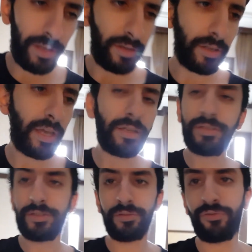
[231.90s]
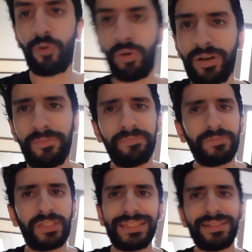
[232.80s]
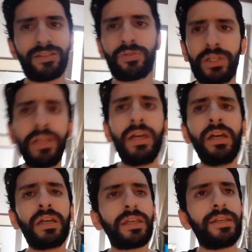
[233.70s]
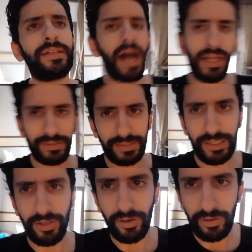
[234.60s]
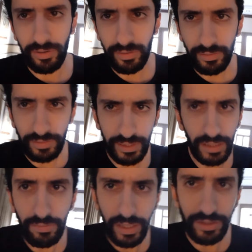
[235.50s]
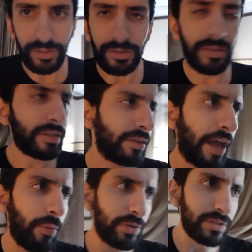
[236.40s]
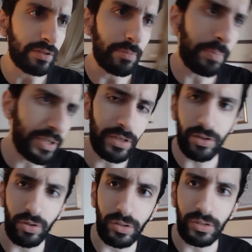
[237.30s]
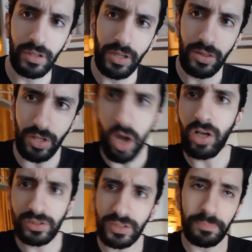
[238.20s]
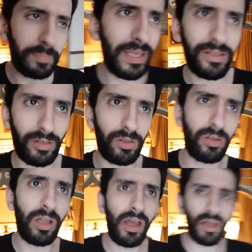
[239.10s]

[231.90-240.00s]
Okay, Season four, Season three, God tier League of Legends. That was the pinnacle, the awesome pinnacle